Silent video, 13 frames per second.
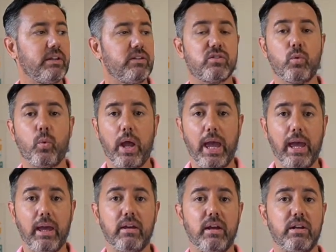
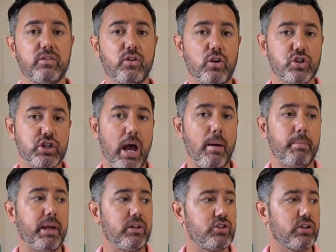square and it's got sharp
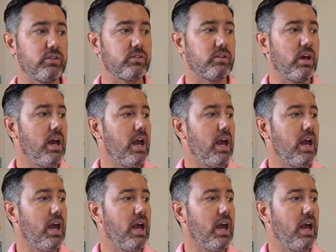edges.